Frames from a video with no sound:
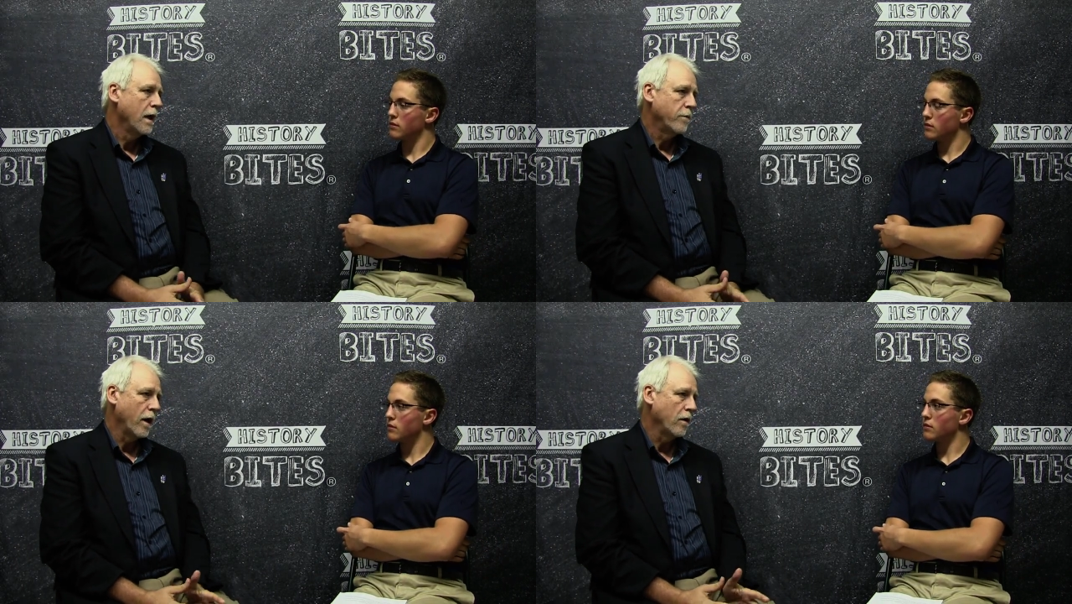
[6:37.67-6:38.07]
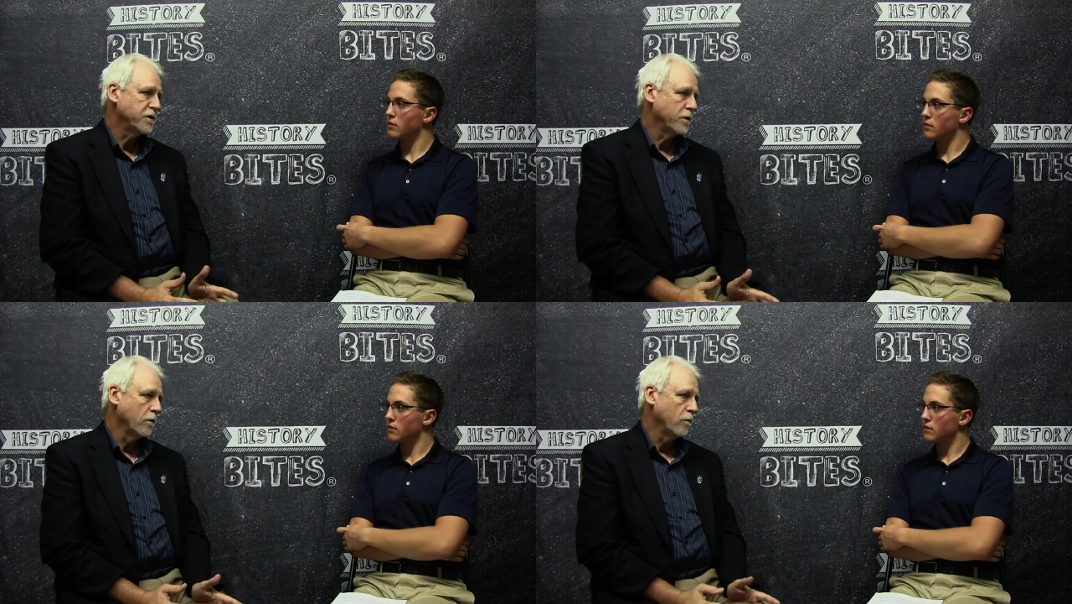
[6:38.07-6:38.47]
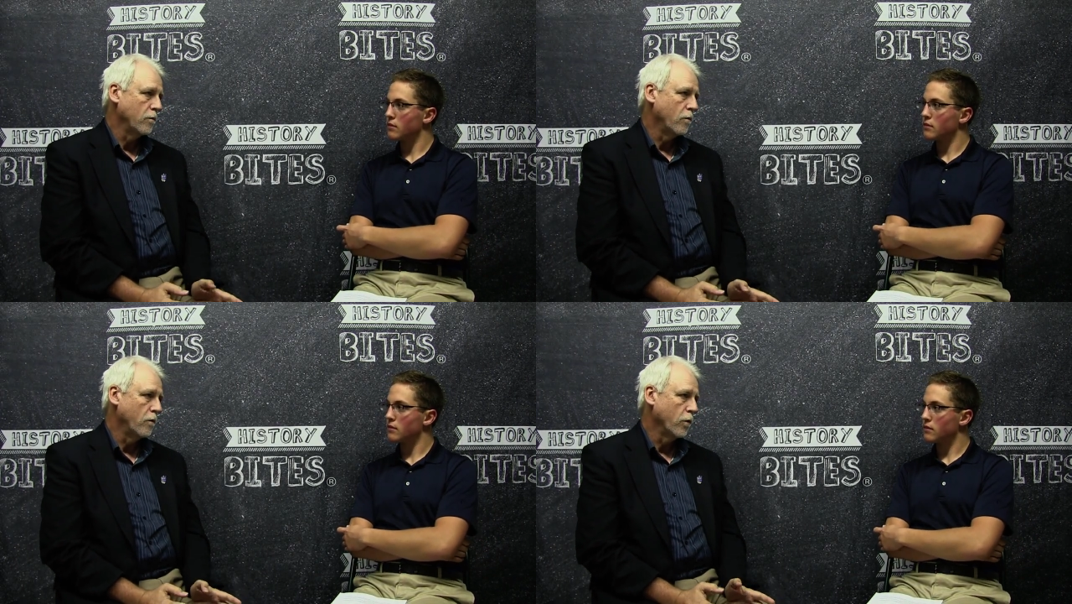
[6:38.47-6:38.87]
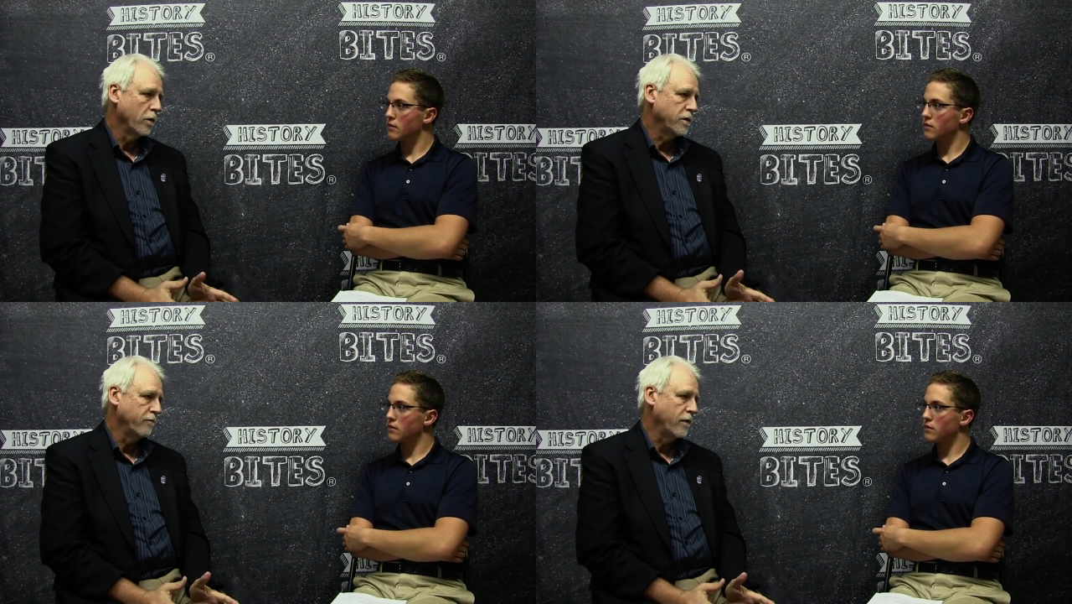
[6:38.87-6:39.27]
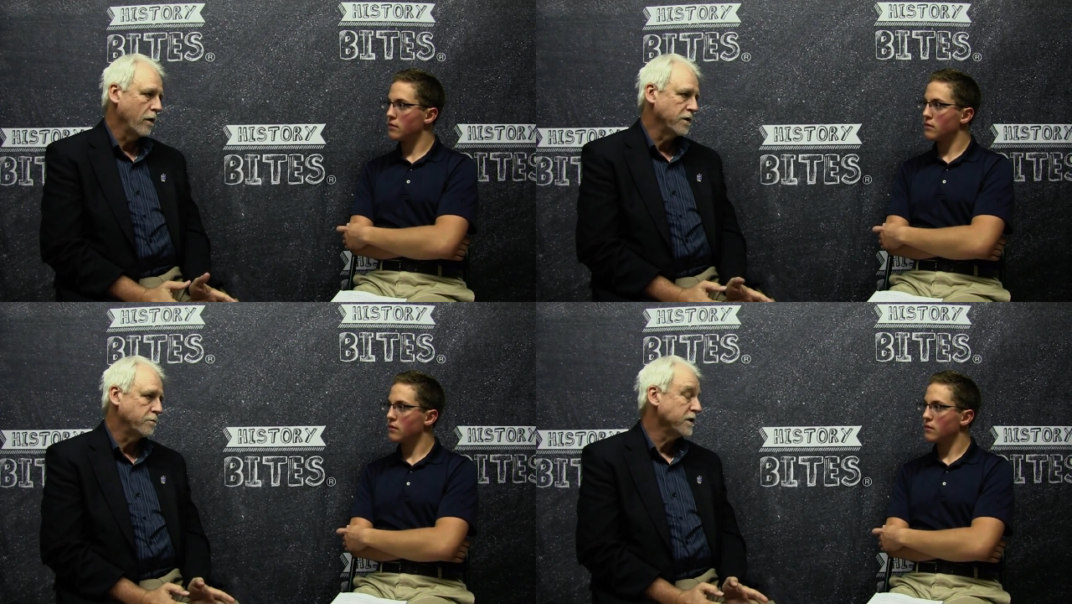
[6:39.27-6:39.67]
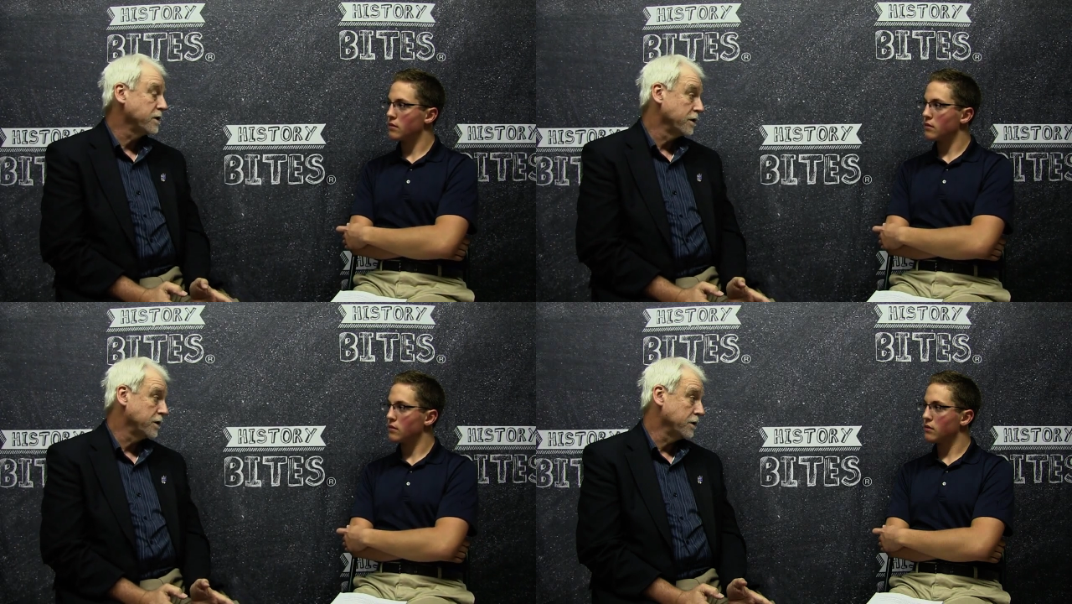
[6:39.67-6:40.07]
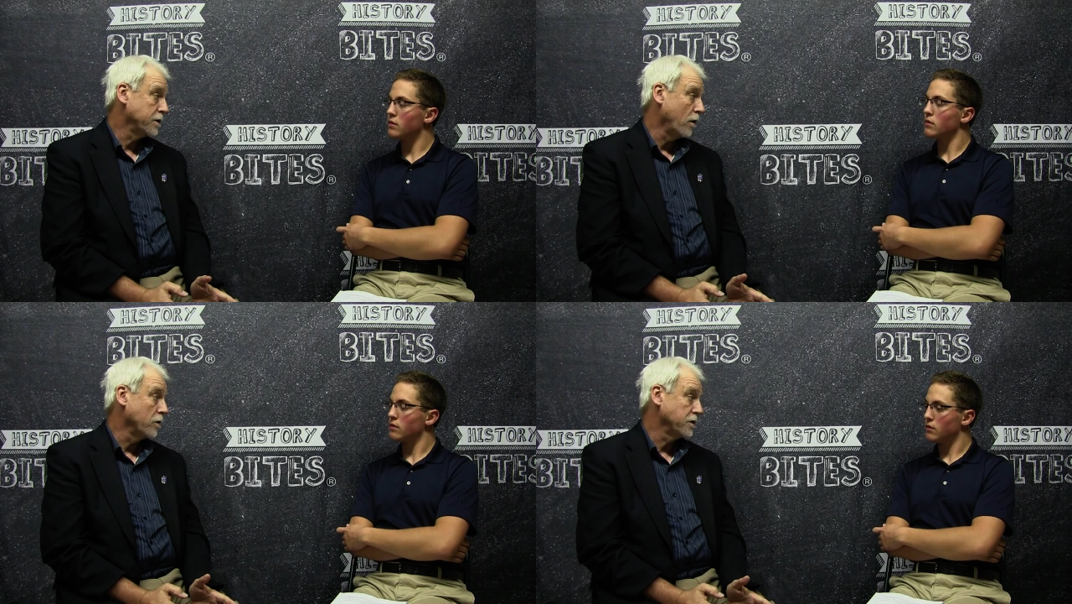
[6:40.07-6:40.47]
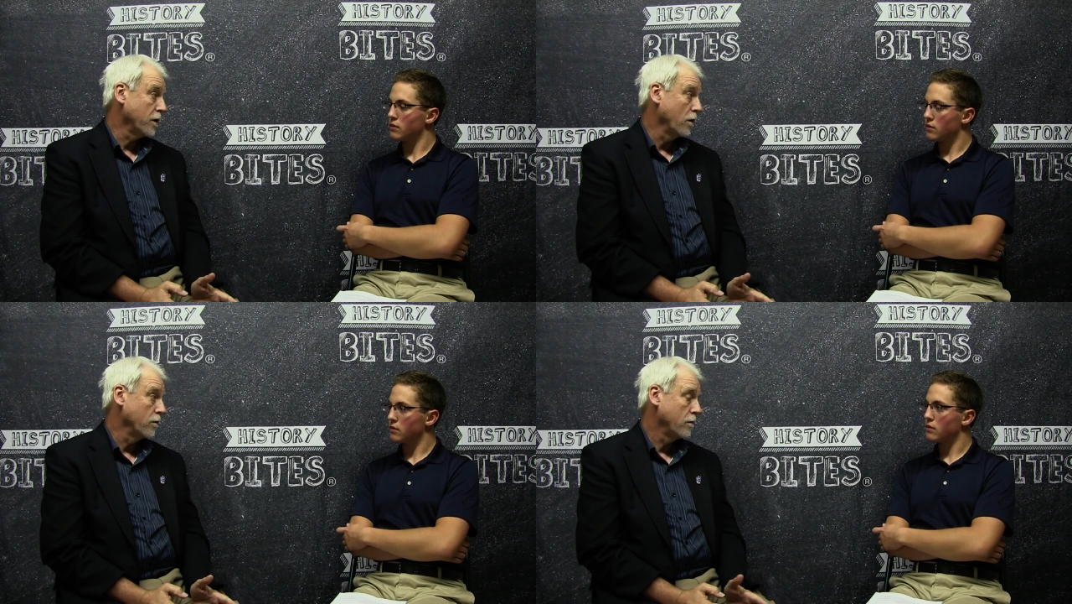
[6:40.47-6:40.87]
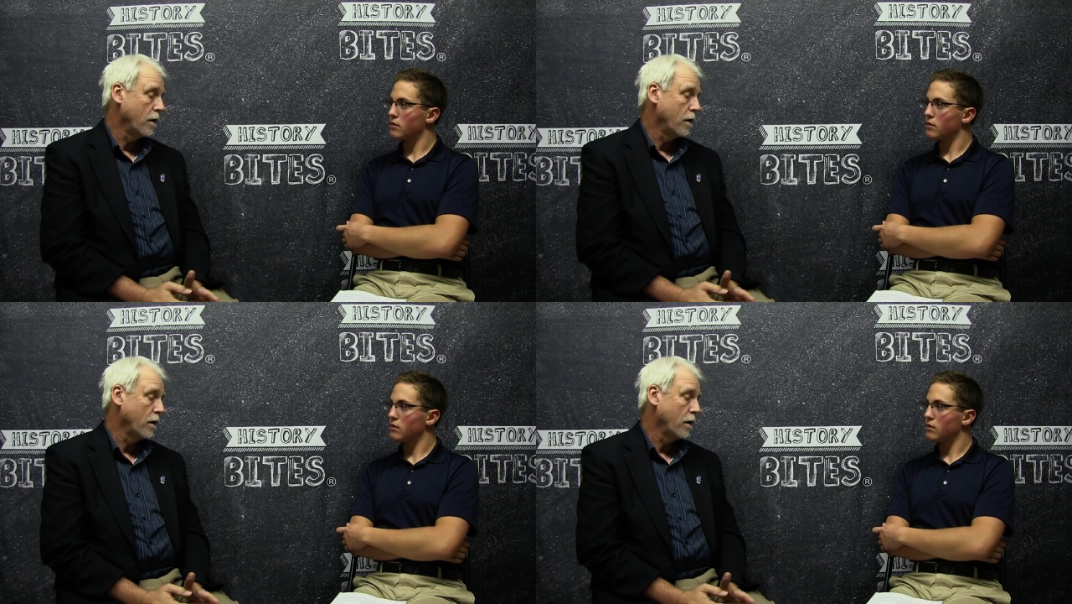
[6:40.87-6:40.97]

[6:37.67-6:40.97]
Speaker 1: but I also worked in various businesses also.